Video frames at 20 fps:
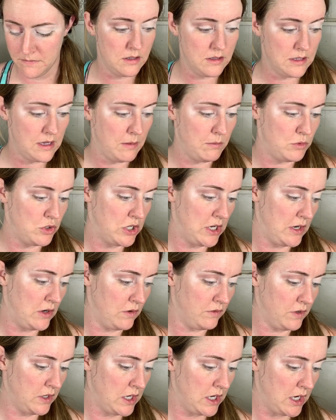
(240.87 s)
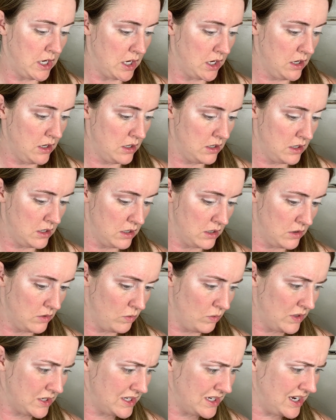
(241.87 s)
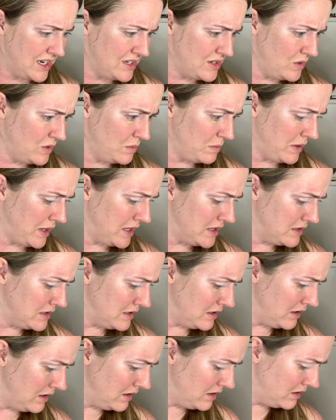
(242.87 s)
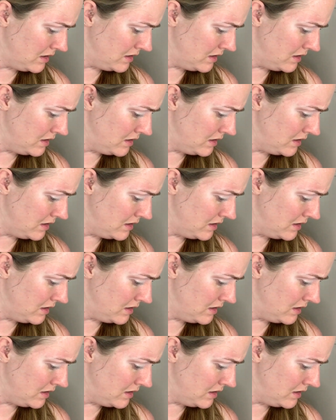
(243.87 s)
same shade over here. What did I do with my insert?